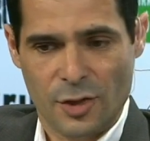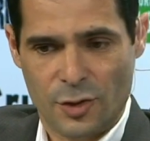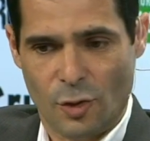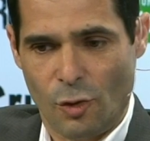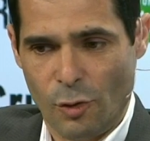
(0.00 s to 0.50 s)

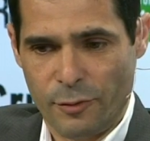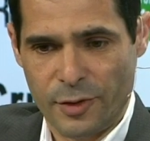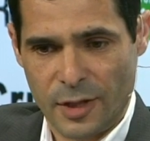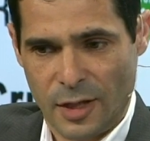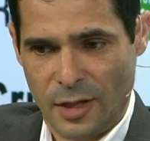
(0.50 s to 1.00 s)
So
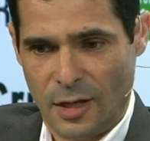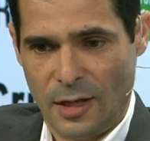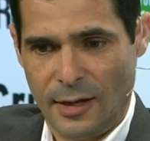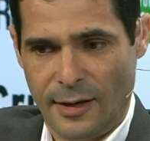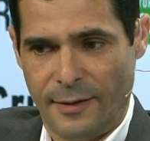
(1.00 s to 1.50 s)
over
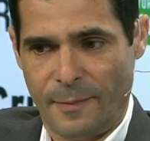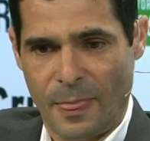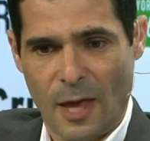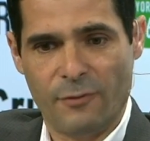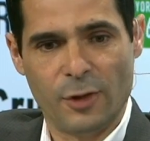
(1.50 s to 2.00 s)
uh,
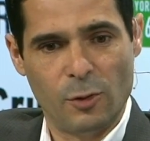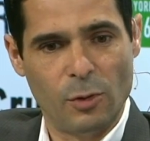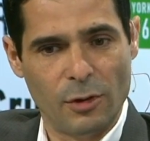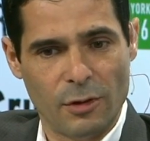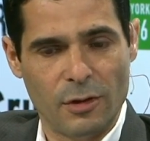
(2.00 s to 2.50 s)
every
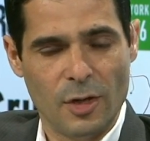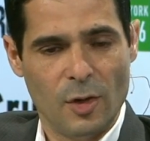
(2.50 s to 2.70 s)
quarter,